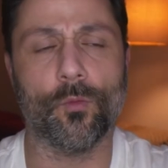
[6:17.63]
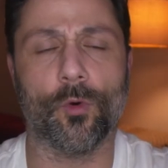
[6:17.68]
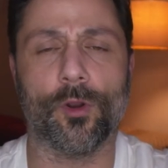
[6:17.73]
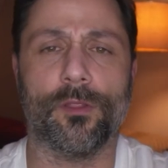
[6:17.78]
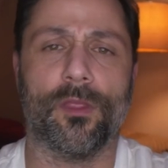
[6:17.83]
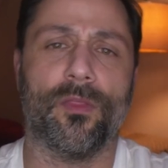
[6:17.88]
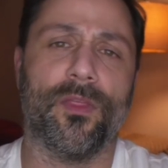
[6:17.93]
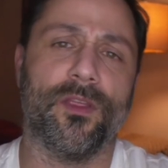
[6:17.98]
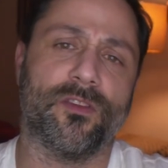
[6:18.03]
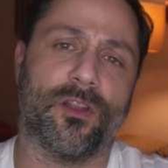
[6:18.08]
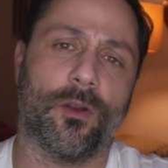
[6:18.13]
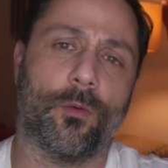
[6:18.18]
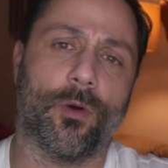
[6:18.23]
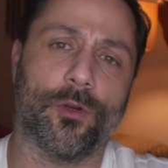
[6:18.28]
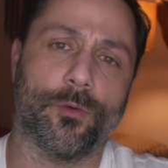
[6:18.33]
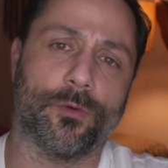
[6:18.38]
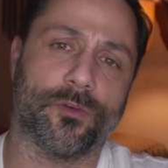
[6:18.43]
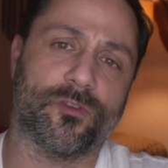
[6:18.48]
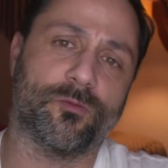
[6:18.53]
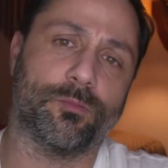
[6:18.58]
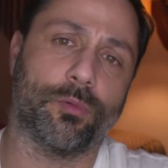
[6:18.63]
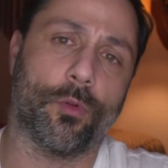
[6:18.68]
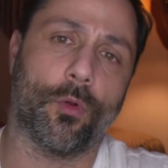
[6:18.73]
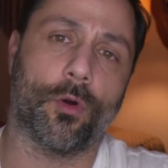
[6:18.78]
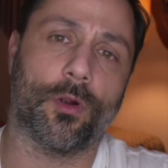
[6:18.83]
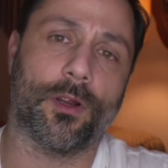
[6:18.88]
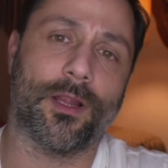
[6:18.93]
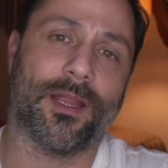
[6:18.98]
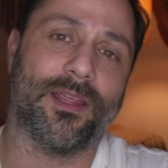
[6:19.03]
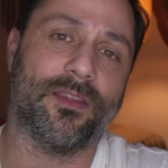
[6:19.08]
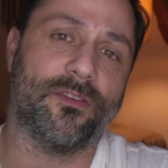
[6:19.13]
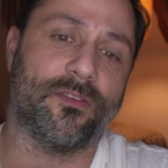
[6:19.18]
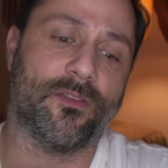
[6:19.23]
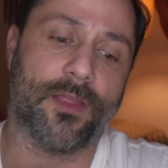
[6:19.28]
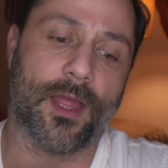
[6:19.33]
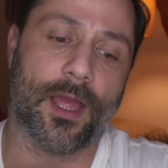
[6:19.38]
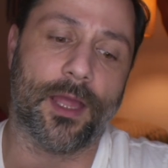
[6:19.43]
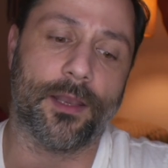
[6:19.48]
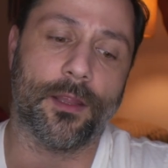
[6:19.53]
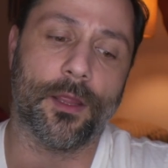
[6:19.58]
One of the things that I want to explore is
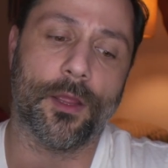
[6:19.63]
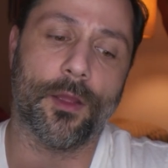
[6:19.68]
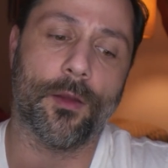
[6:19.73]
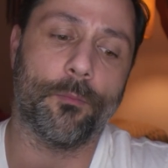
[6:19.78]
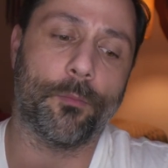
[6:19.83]
that